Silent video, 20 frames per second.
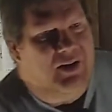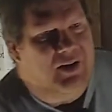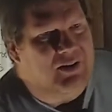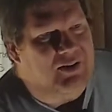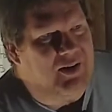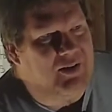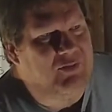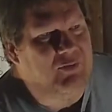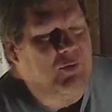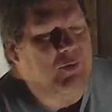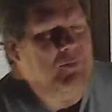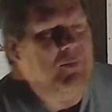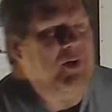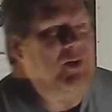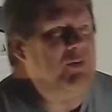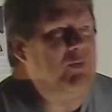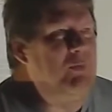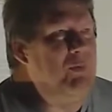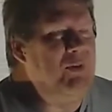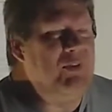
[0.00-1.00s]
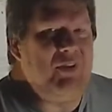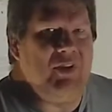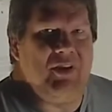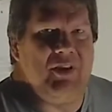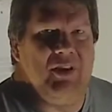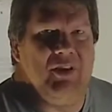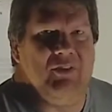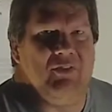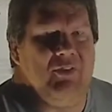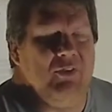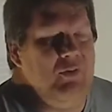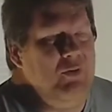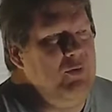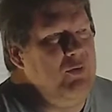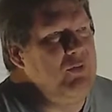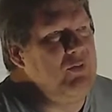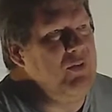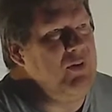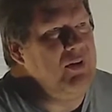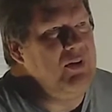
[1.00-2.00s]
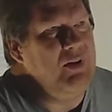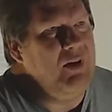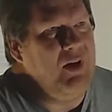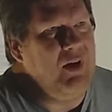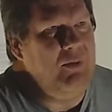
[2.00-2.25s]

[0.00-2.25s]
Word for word: That's what makes me think he's losing.